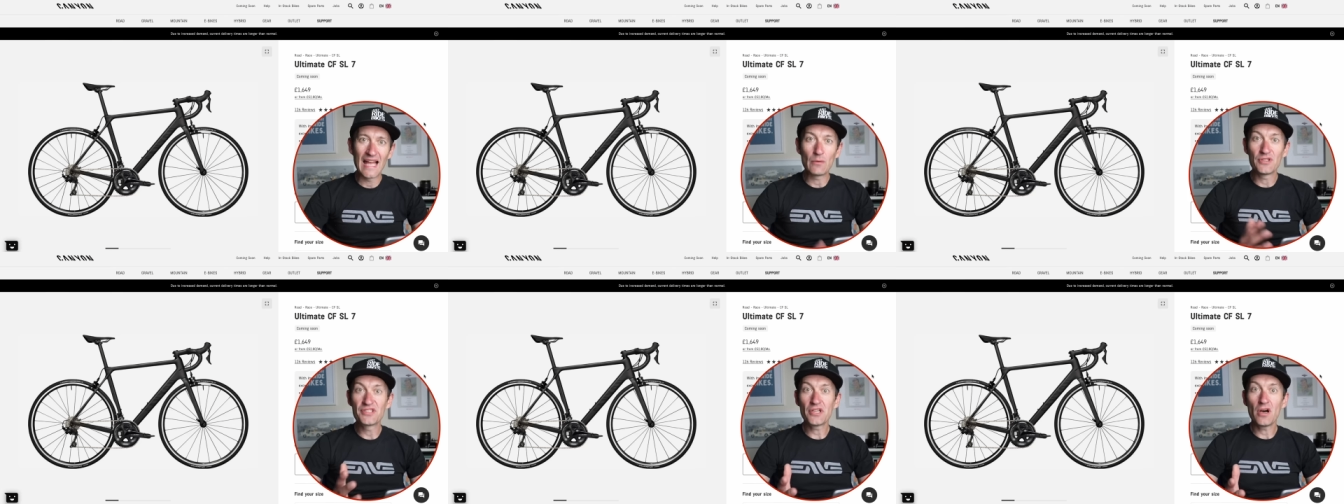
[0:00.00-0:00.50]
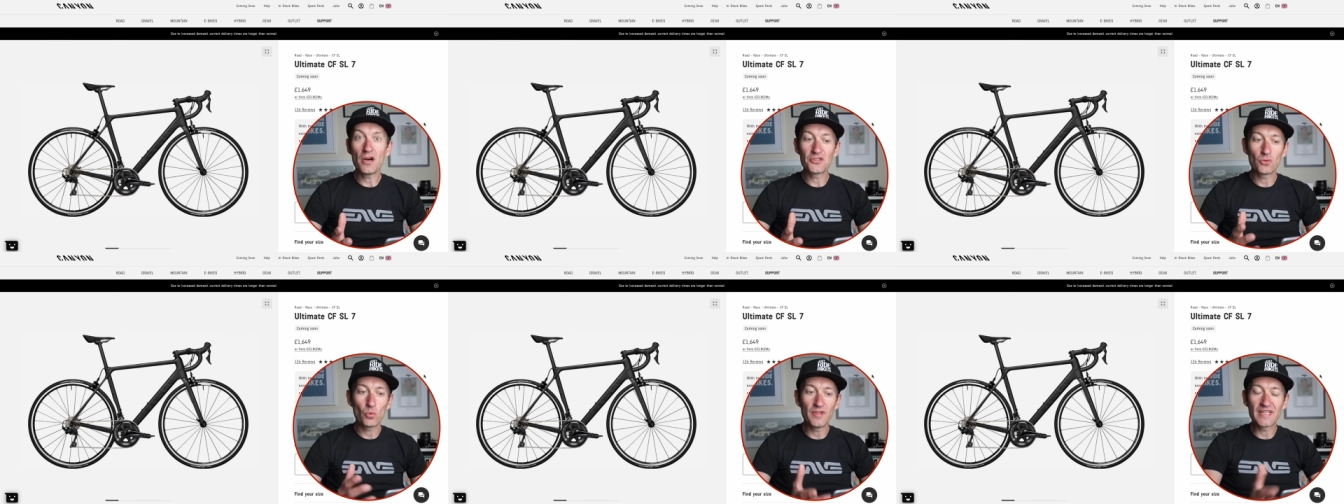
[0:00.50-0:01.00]
And we'll start
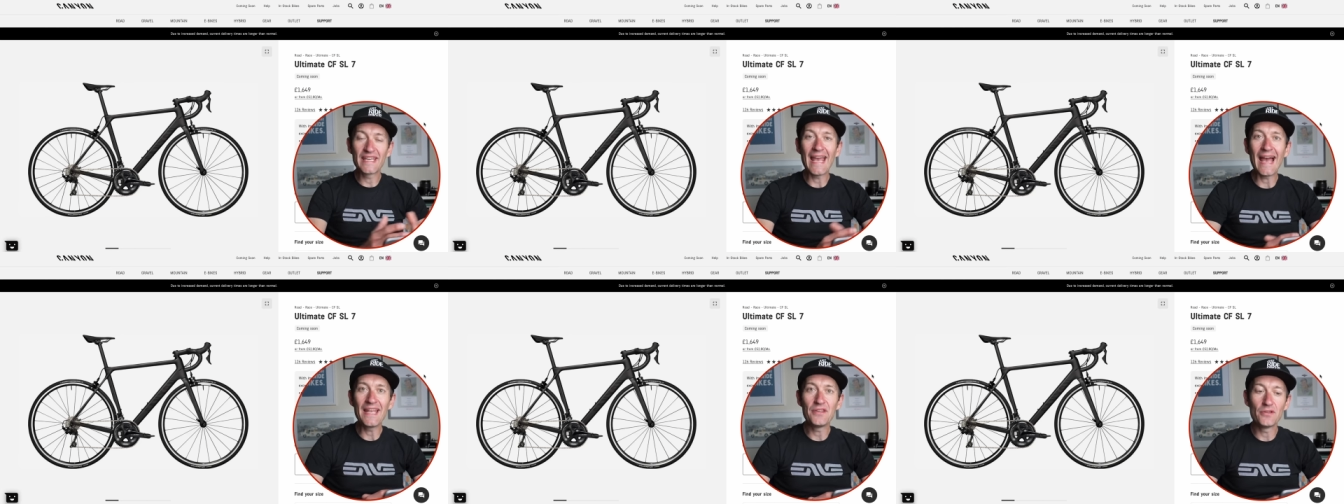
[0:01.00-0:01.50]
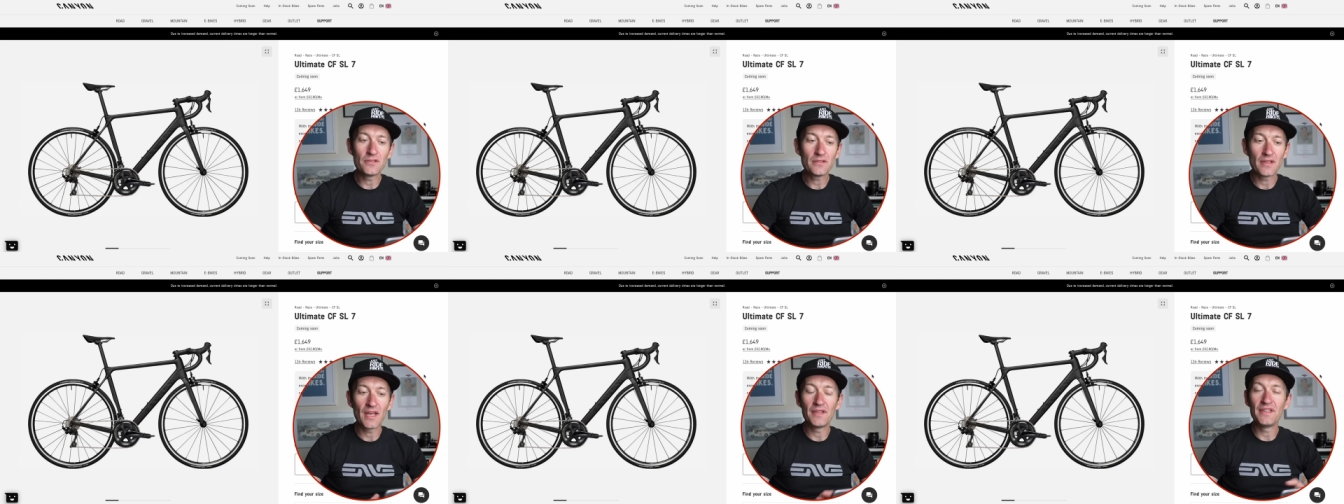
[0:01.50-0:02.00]
with the
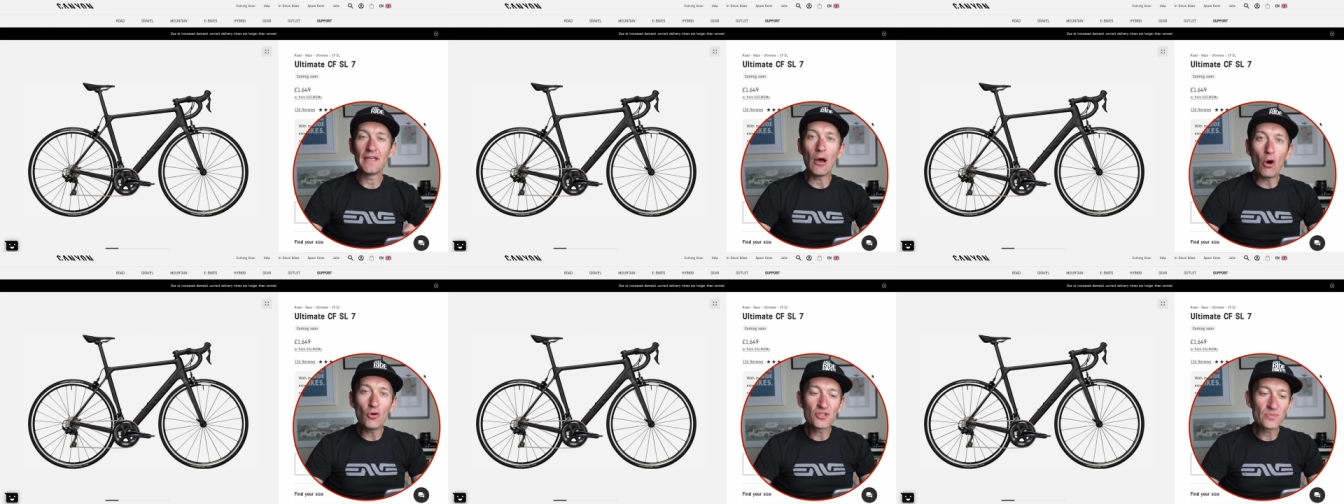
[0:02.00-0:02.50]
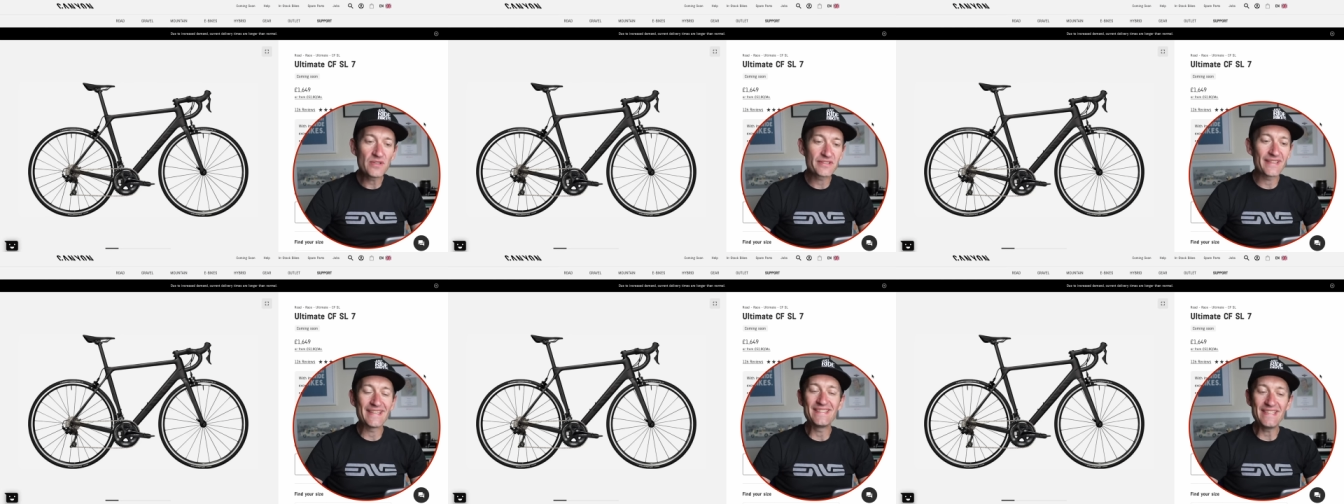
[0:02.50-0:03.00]
Canyon and the
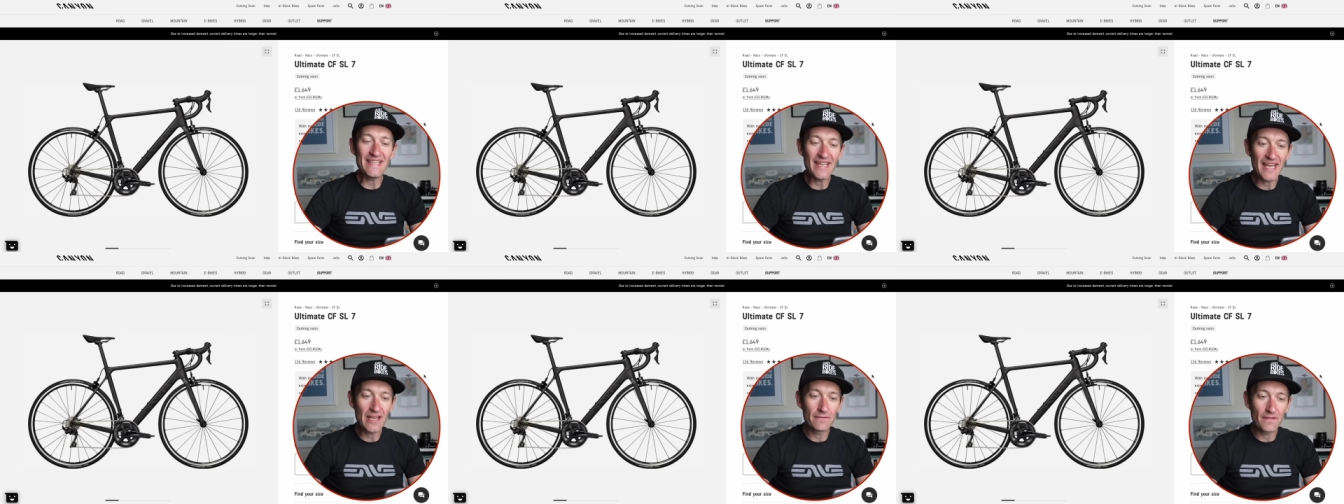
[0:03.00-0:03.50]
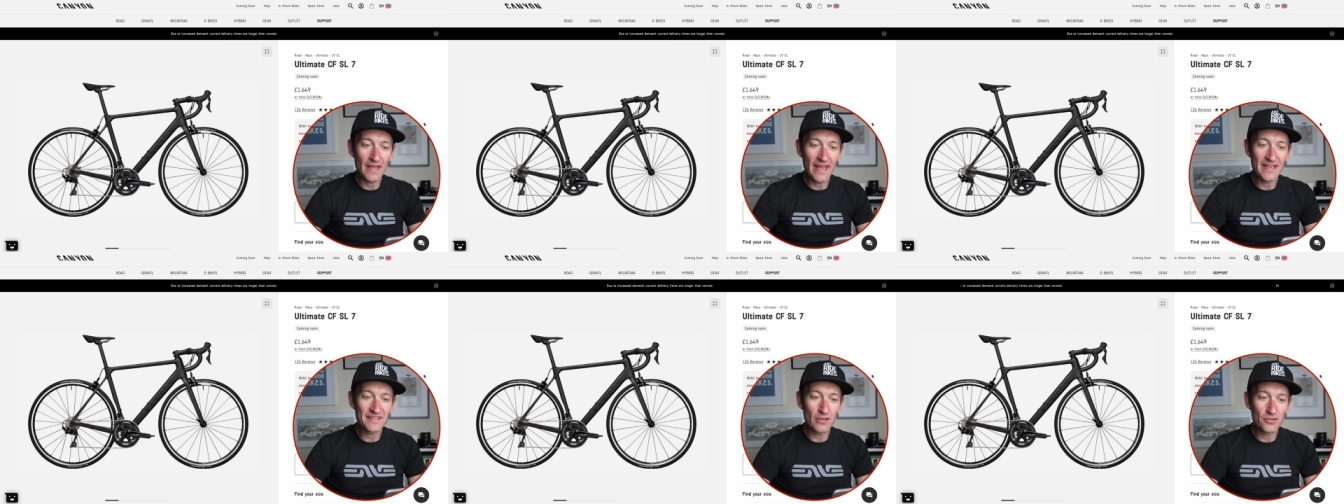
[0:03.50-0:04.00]
Ultimate CF
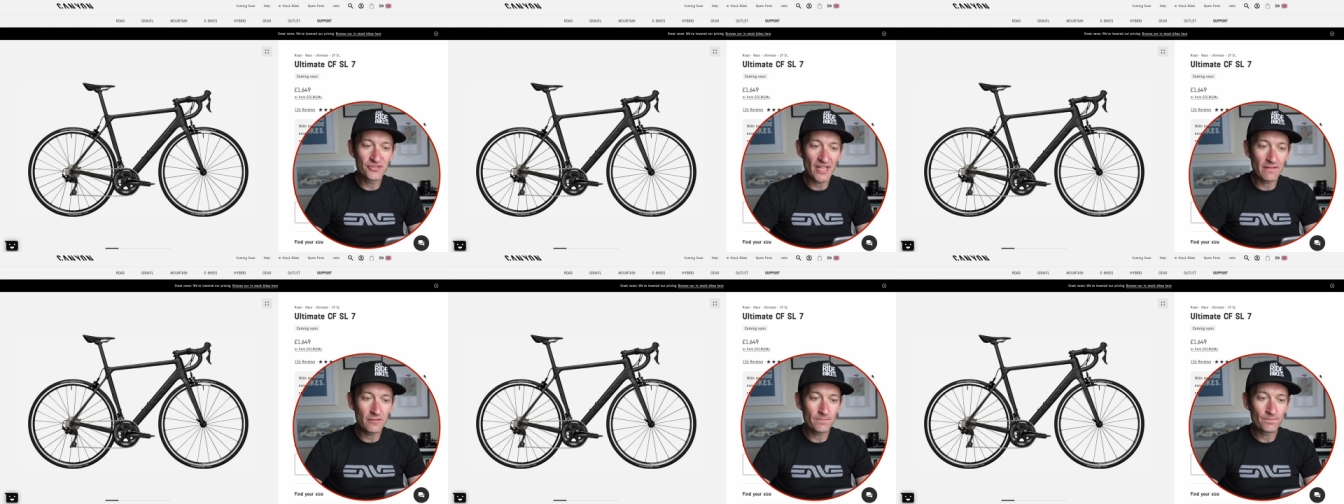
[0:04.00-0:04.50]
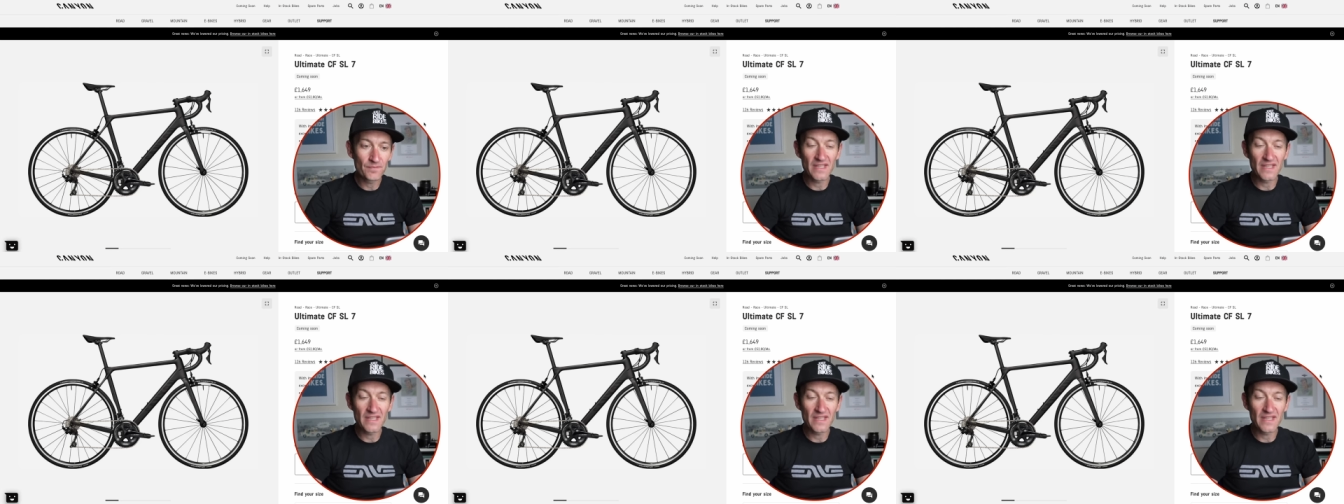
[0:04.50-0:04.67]
SL7.